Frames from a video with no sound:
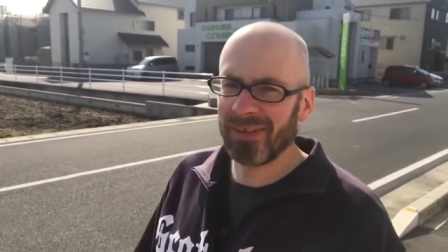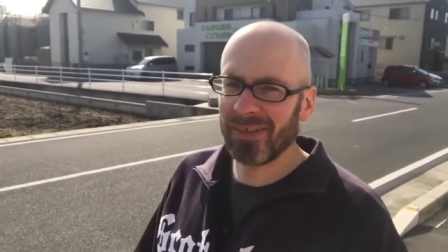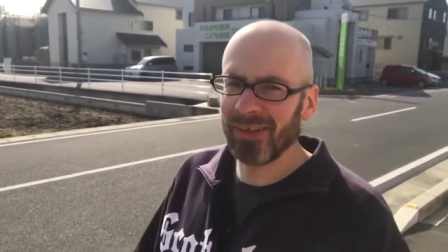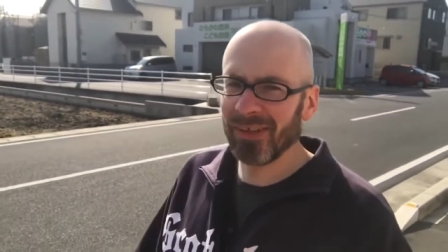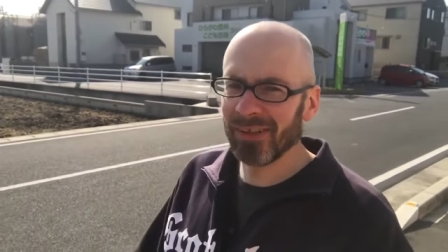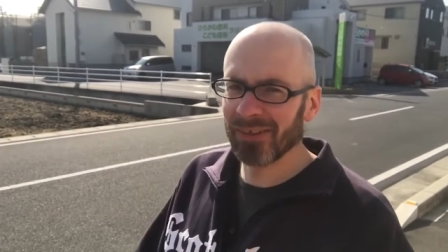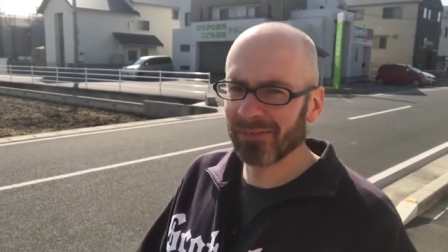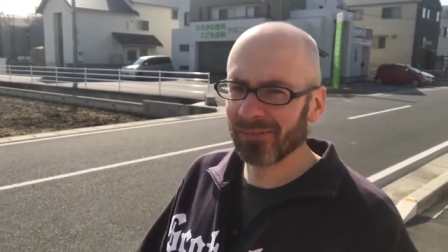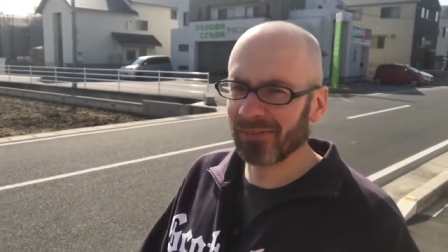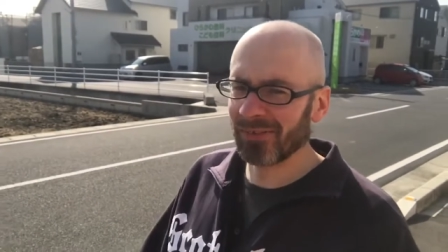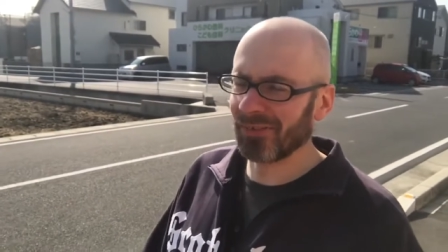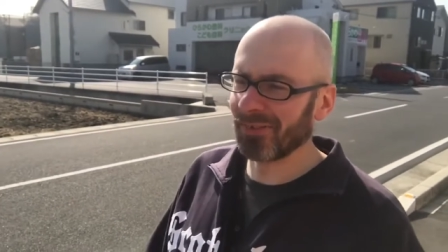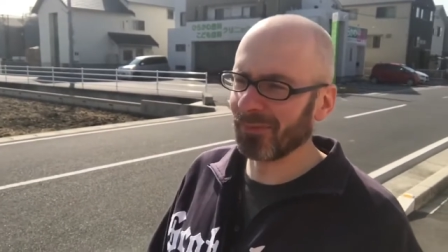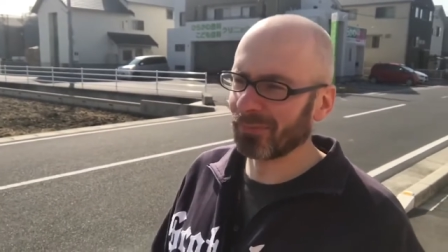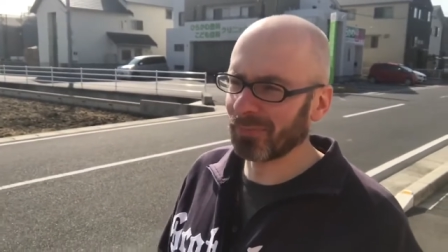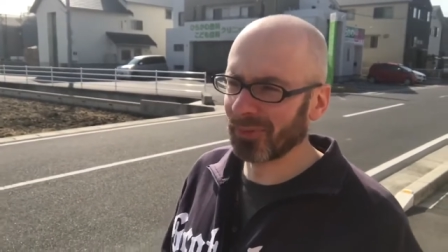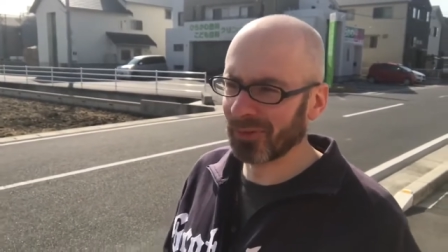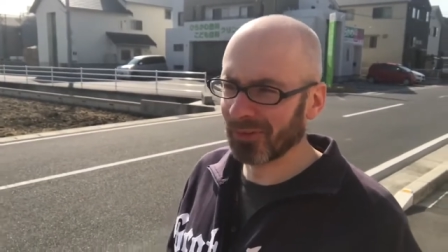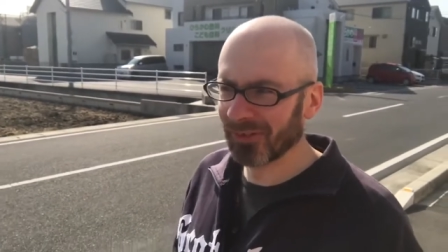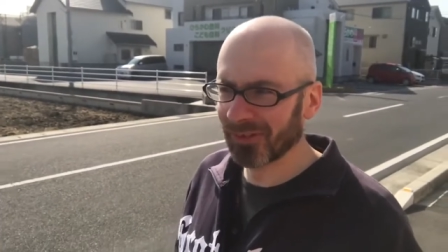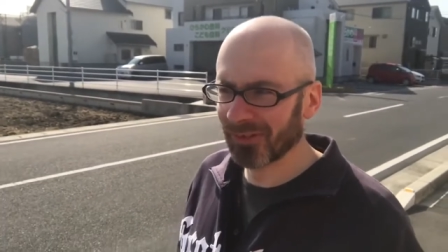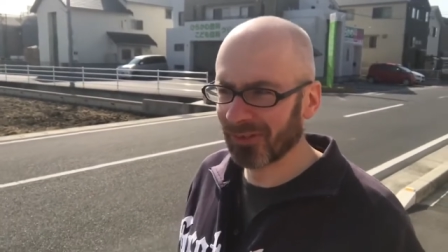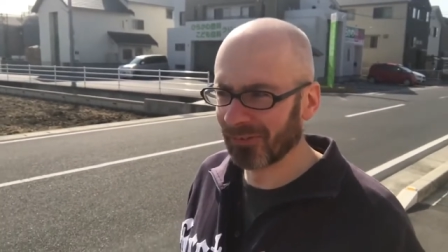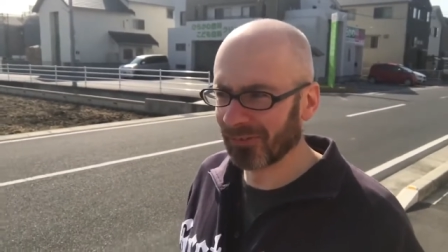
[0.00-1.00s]
I think there was a
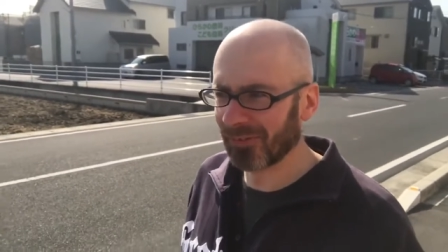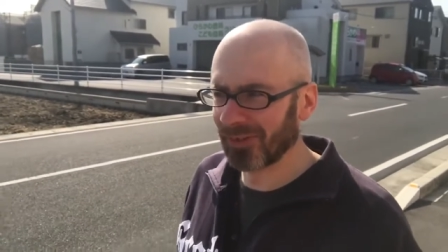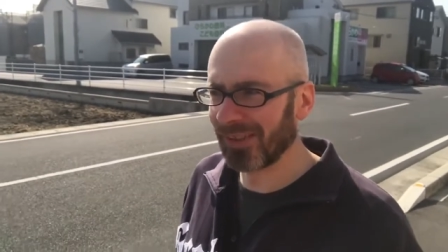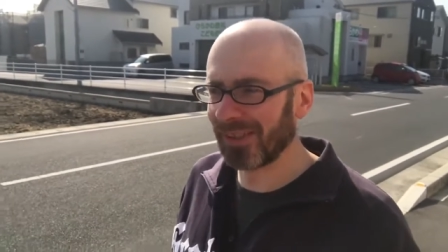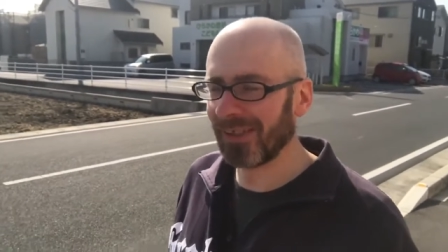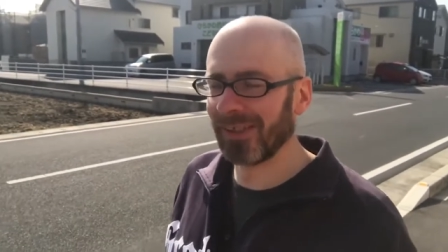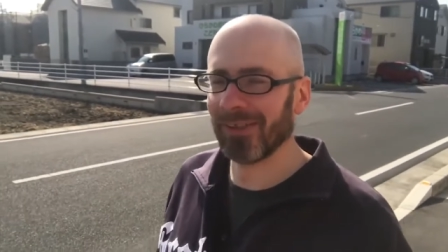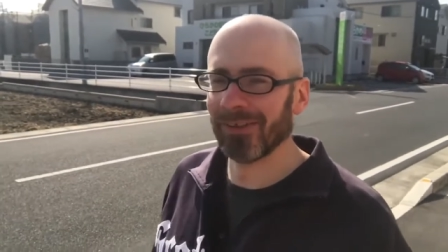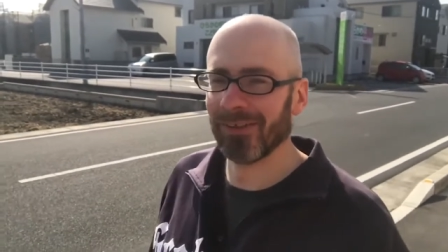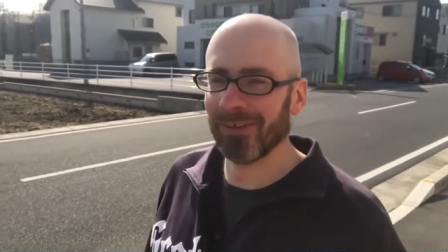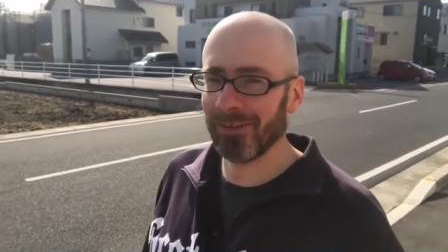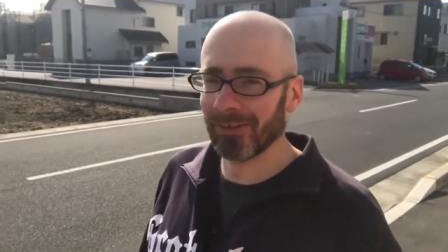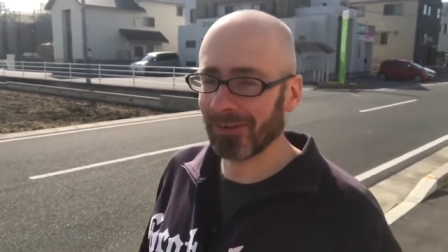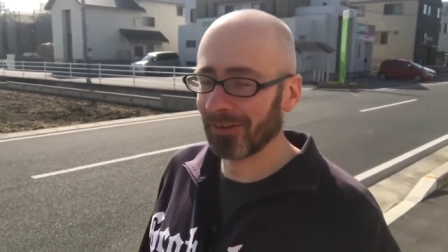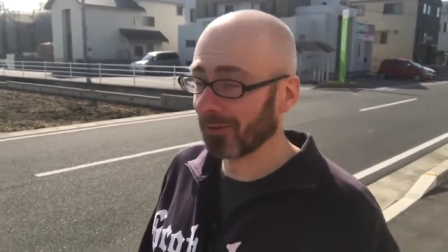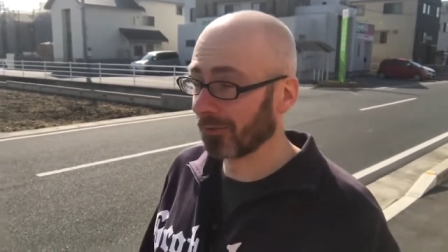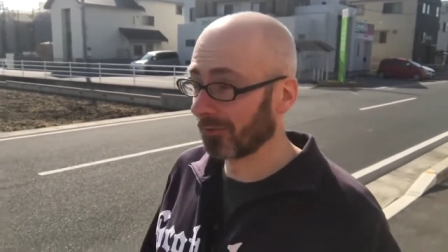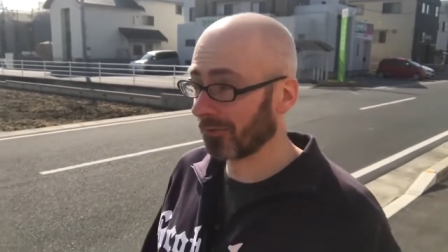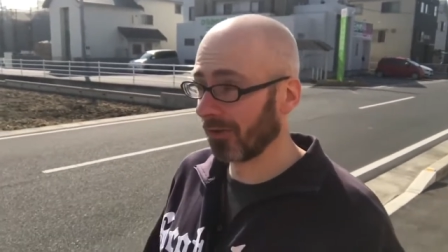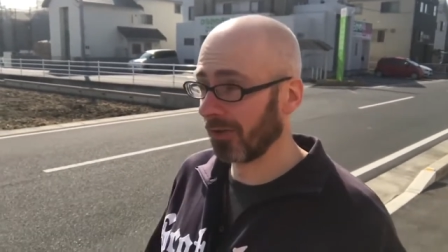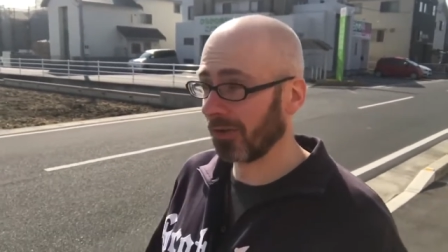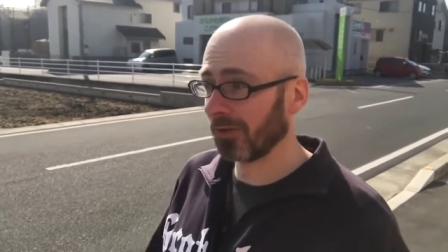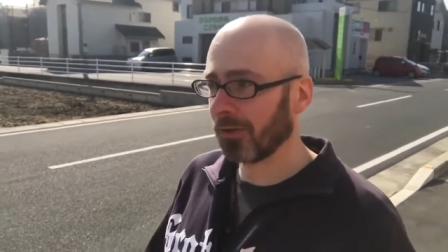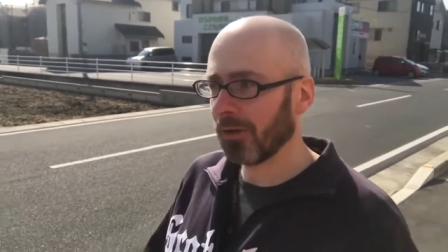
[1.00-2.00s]
burglary here. And
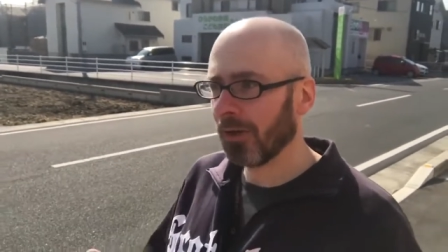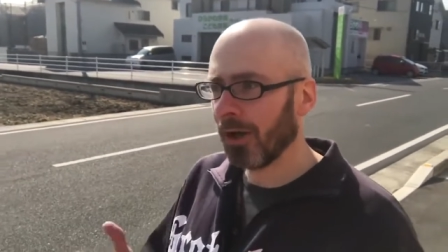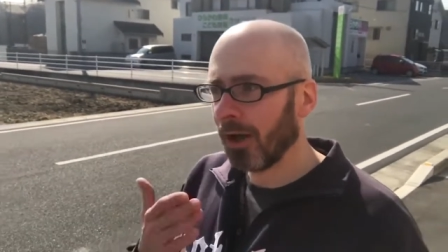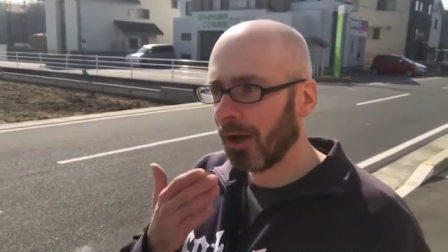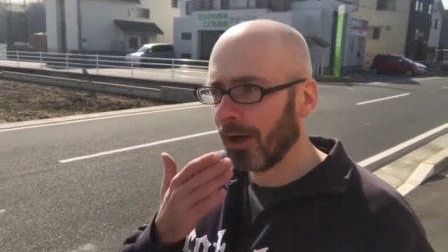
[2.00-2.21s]
your friend,